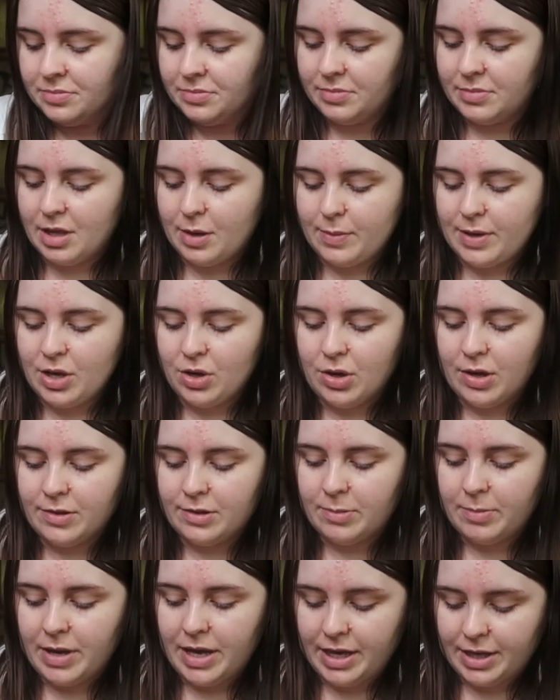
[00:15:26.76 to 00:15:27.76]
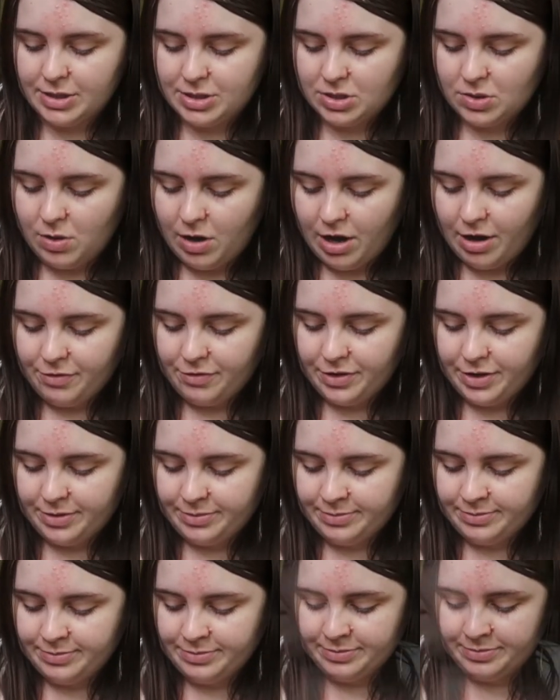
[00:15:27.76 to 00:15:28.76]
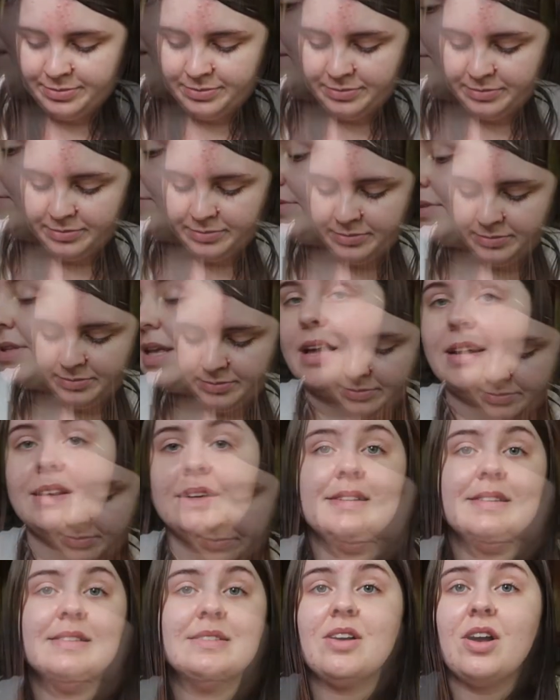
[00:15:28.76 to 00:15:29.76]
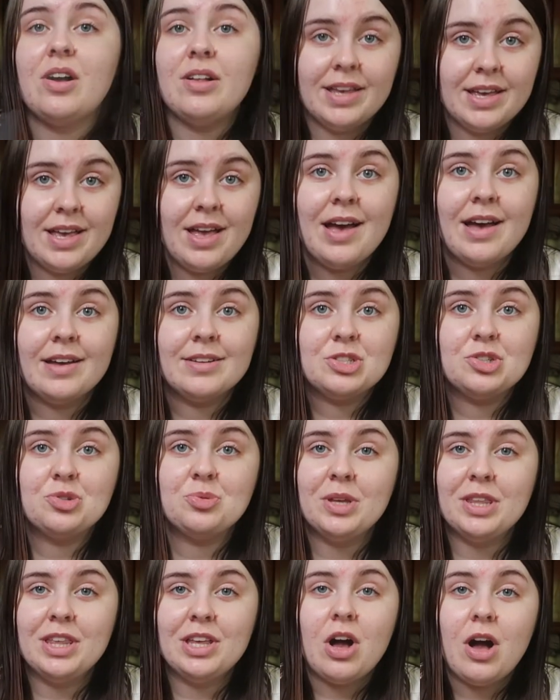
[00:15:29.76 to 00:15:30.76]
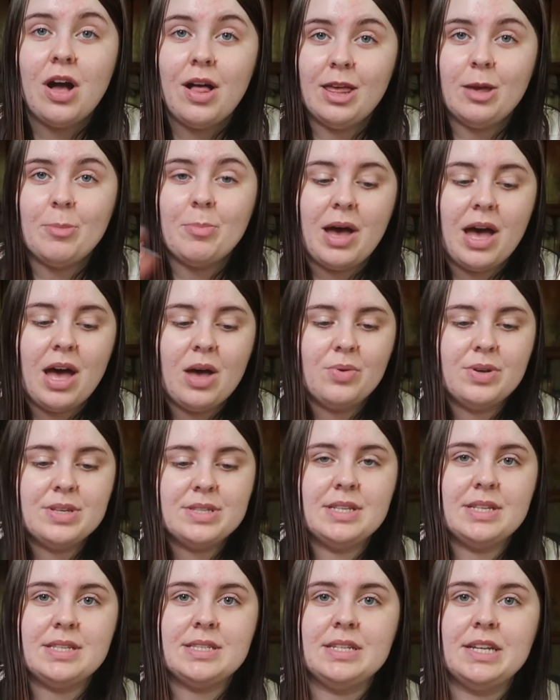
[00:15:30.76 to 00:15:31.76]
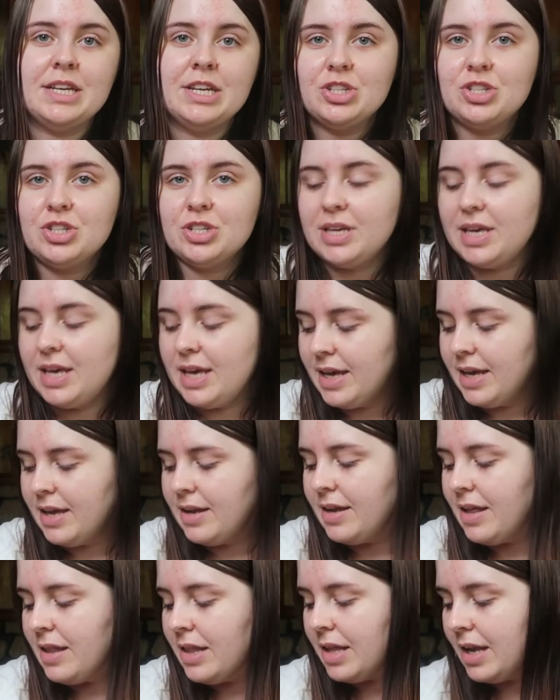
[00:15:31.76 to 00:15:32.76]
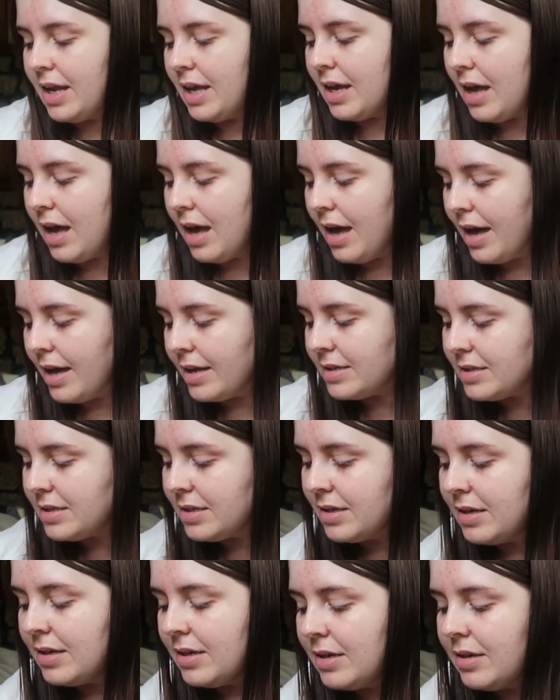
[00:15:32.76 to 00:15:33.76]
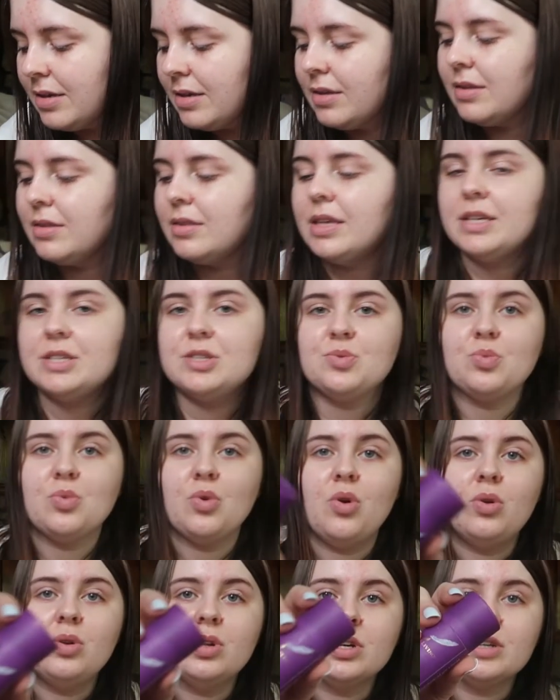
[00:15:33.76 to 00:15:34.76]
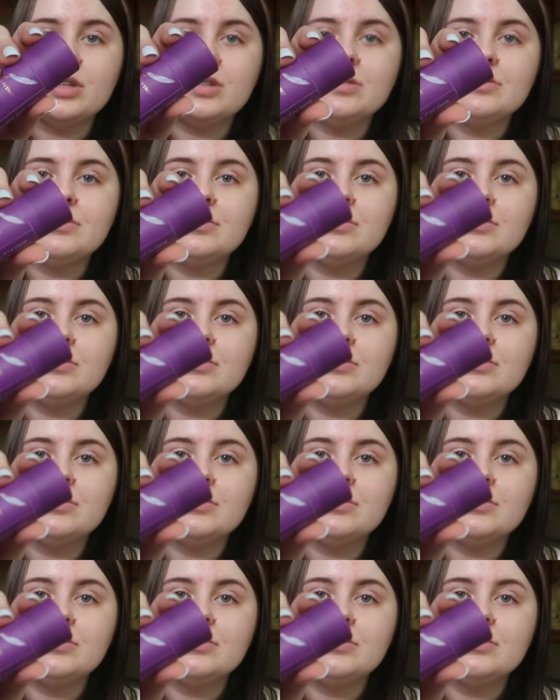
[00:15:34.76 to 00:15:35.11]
That way I don't have to buy it so often. But yeah, that is all I got. So really all I bought was this Ningxia kit, and then I got this roller,